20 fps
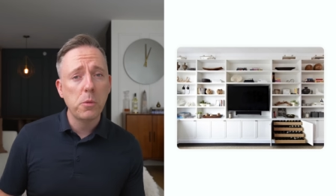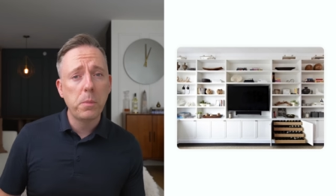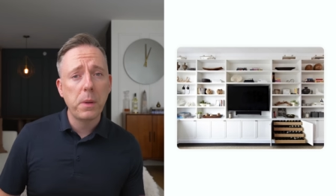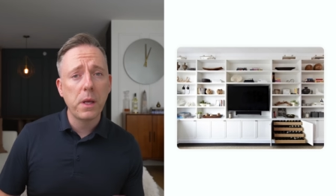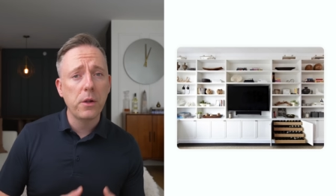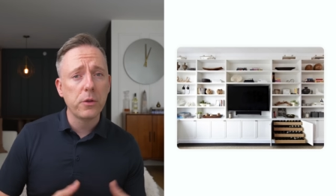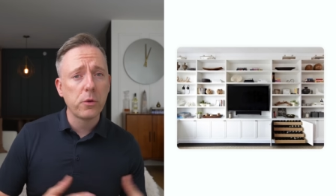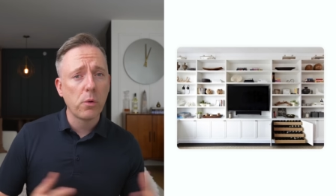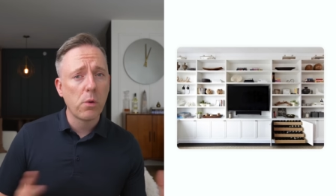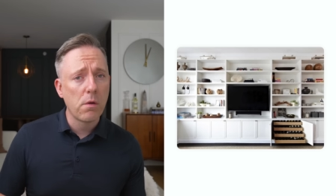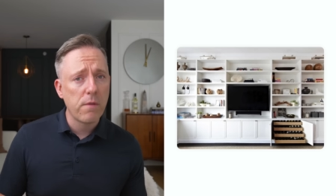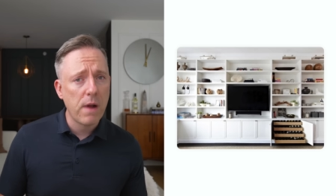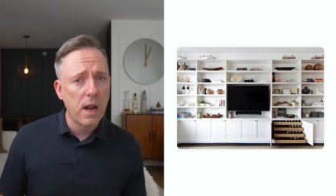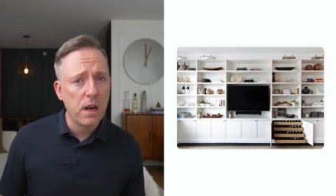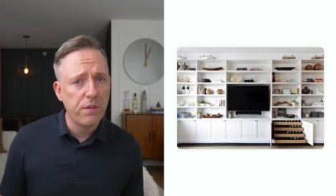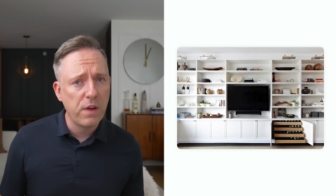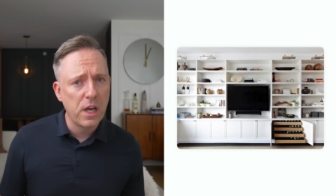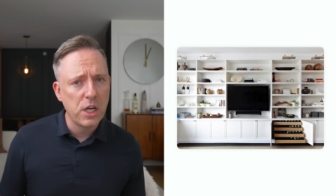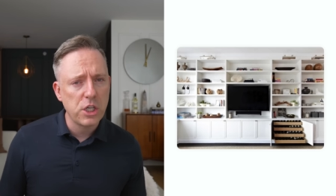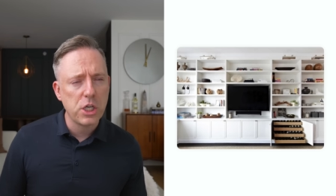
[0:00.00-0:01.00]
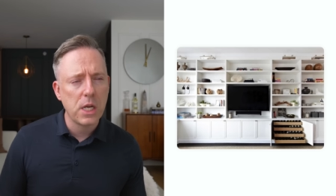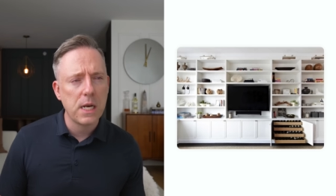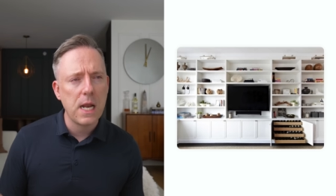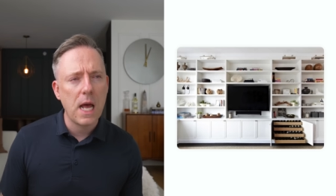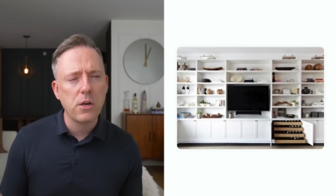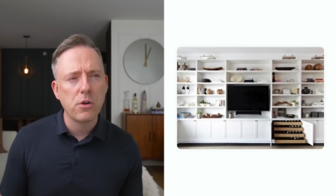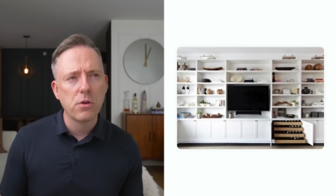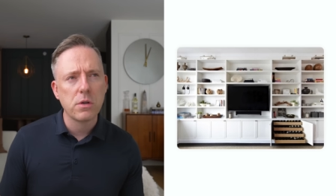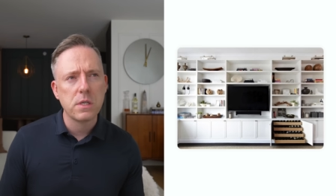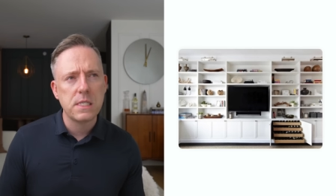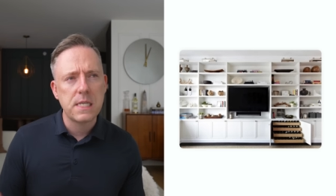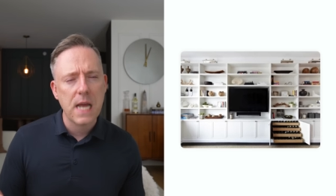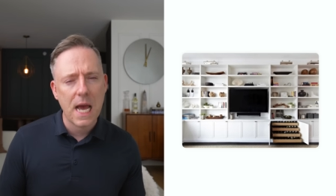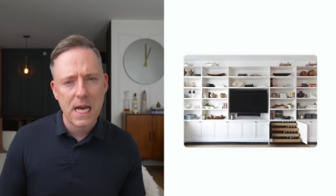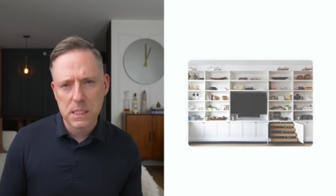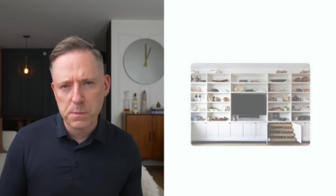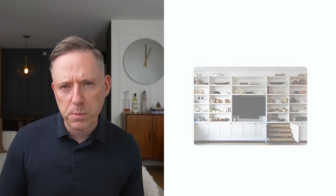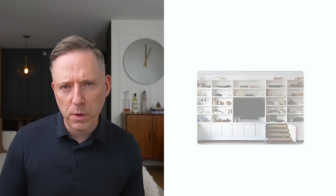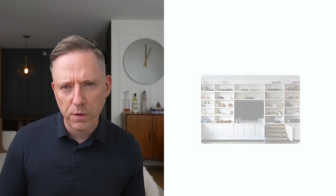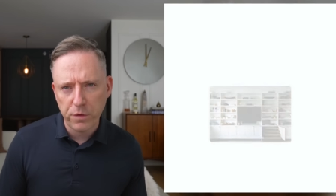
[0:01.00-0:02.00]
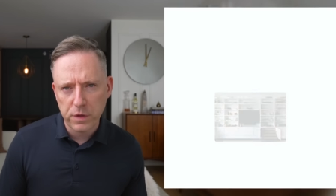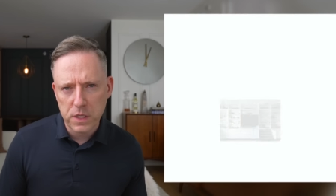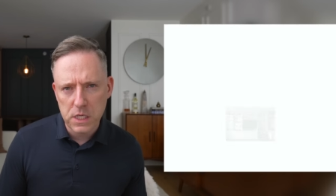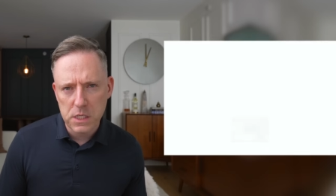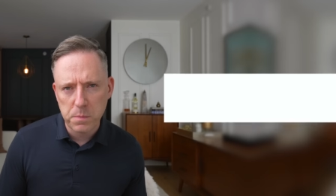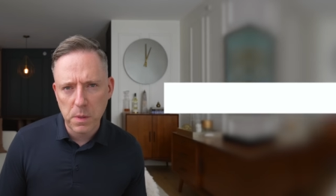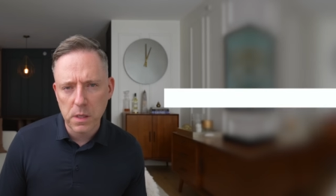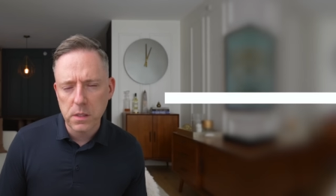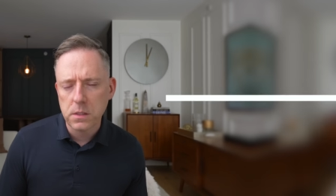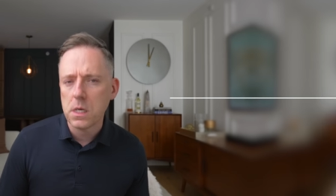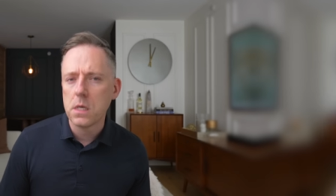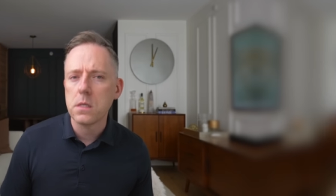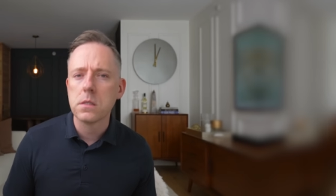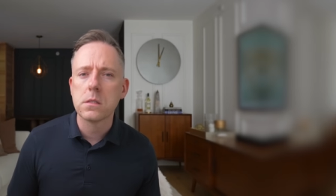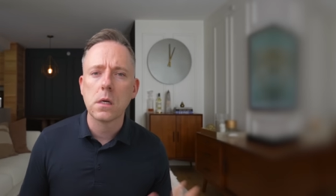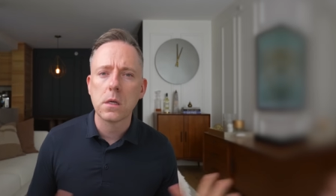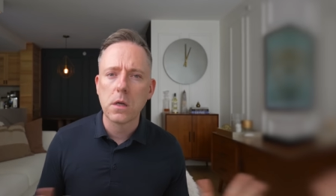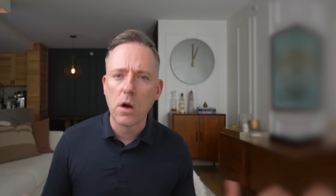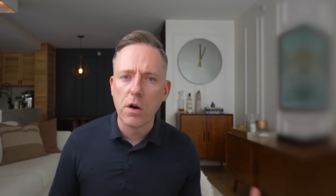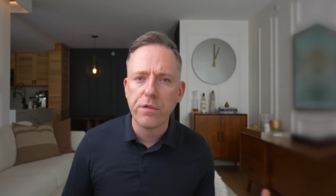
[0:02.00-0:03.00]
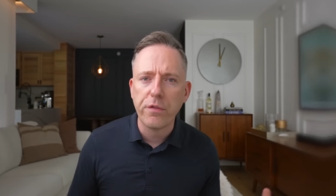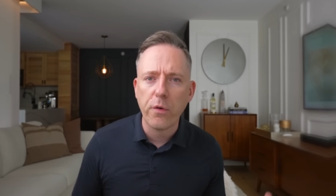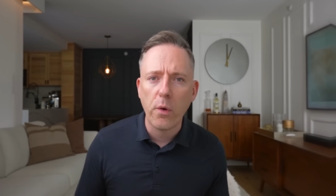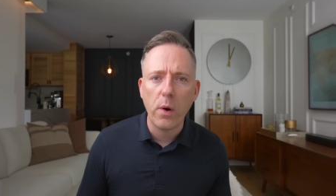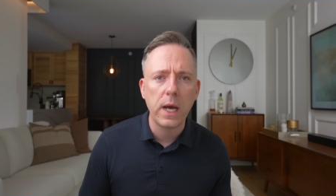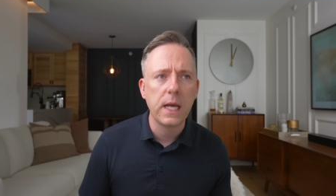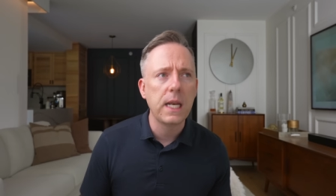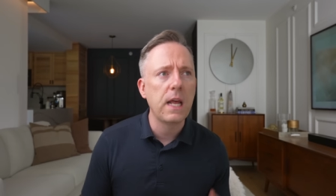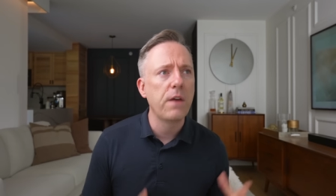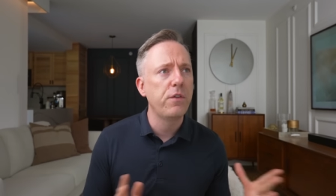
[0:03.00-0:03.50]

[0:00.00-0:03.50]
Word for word: new build or a renovation and you're desperate for these built-ins, go for it.